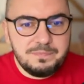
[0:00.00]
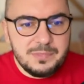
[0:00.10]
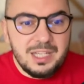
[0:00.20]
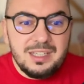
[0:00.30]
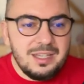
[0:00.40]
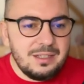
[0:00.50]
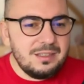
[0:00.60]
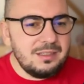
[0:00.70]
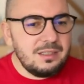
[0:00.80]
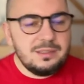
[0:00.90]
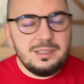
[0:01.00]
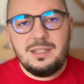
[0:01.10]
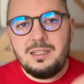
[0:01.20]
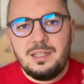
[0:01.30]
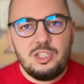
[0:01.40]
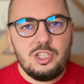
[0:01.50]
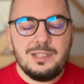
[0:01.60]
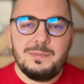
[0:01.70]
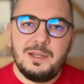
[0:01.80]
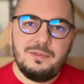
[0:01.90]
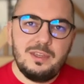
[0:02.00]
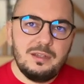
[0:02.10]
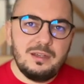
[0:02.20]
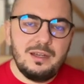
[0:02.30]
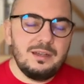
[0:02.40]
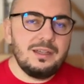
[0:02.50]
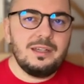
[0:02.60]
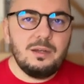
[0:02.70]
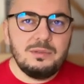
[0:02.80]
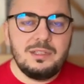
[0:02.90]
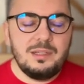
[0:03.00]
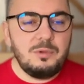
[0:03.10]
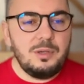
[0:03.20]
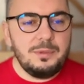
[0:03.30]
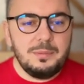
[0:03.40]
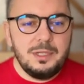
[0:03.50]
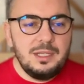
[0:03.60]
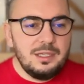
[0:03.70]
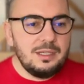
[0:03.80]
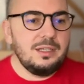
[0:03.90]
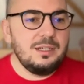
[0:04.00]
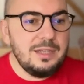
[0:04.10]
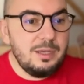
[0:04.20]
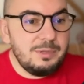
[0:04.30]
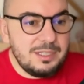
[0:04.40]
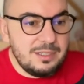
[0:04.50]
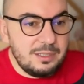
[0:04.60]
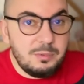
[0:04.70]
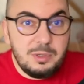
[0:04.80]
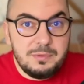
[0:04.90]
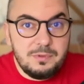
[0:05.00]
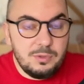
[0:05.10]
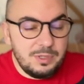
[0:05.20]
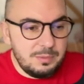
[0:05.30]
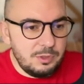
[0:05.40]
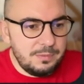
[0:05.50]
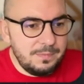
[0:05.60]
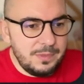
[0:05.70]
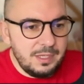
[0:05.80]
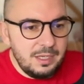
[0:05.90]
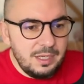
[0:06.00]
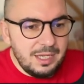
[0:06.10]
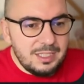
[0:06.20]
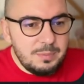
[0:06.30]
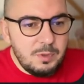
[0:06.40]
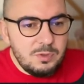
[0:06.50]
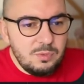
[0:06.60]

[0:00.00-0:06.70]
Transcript: Again, a tiny edge case, but if you encounter that problem, now that's not a problem for you anymore. Expose